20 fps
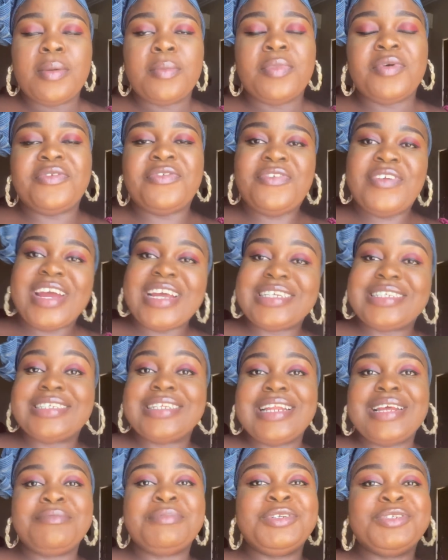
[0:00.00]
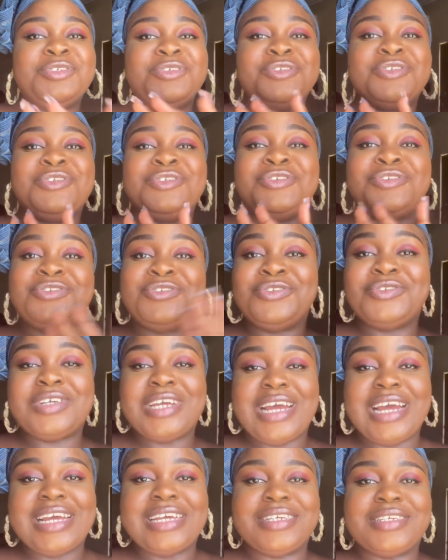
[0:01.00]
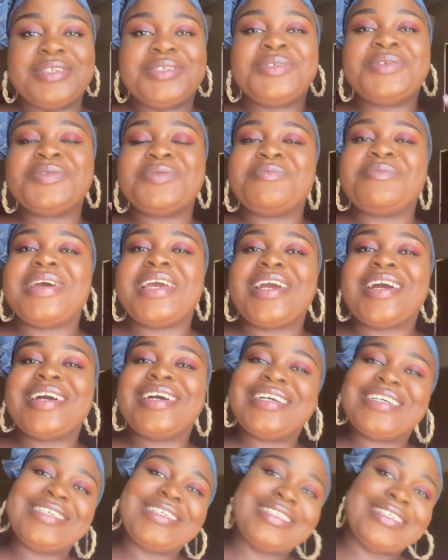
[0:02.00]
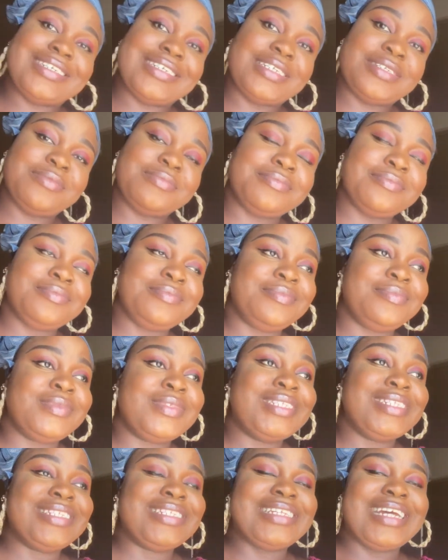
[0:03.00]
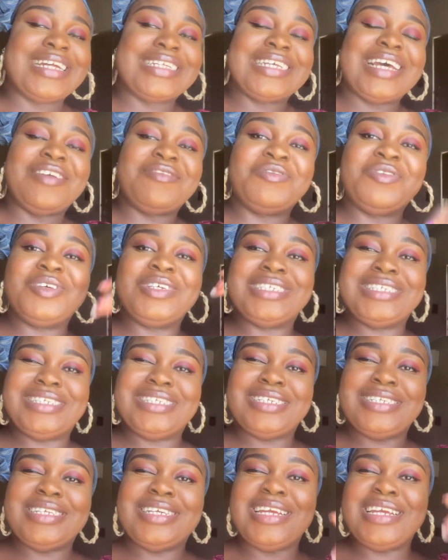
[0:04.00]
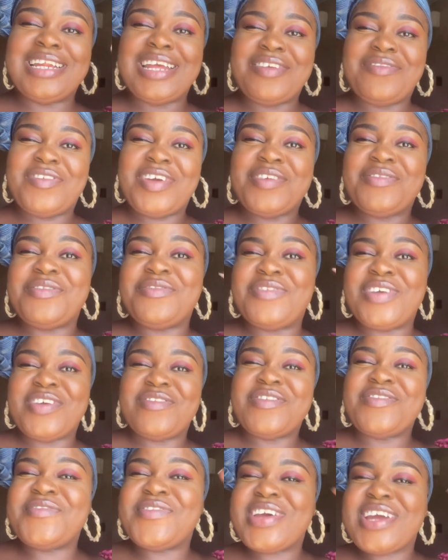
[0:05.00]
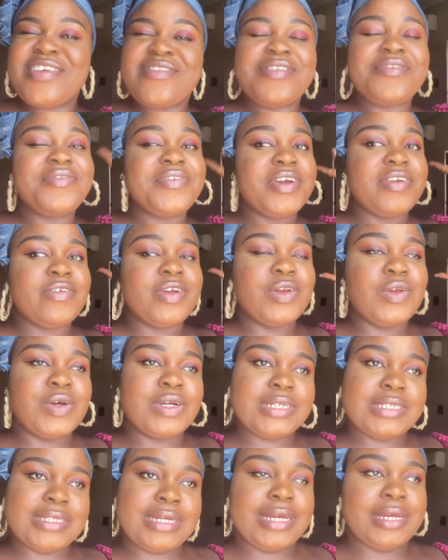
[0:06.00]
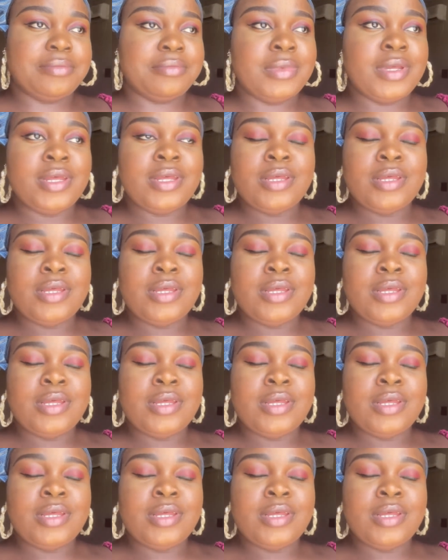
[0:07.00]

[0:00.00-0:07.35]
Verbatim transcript: But first, let me introduce you guys to my cousin that I've not seen in a very, very, very, very long time.